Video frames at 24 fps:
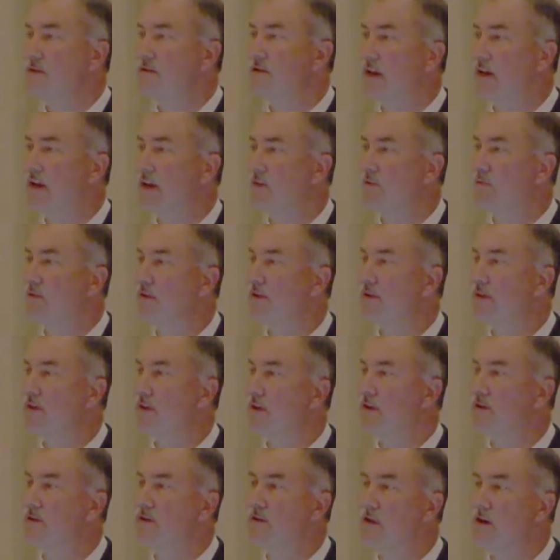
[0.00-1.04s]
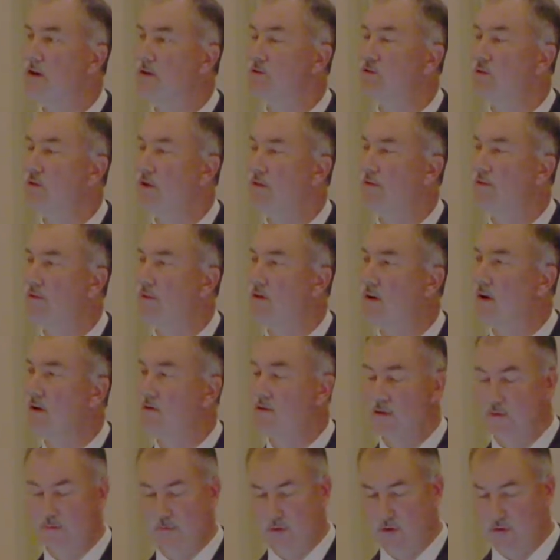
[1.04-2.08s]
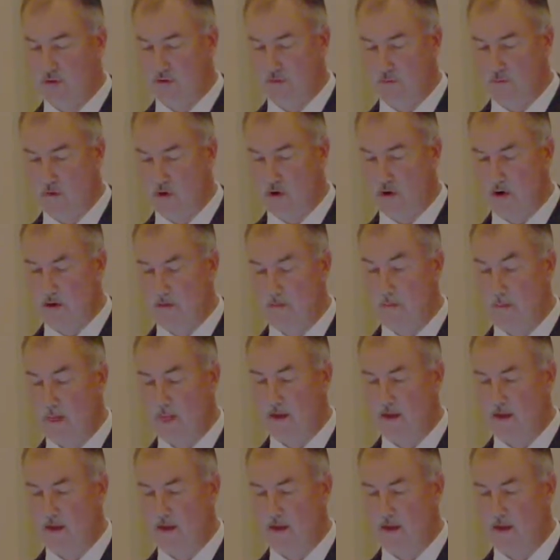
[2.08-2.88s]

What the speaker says: taken within 24 hours post-mortem.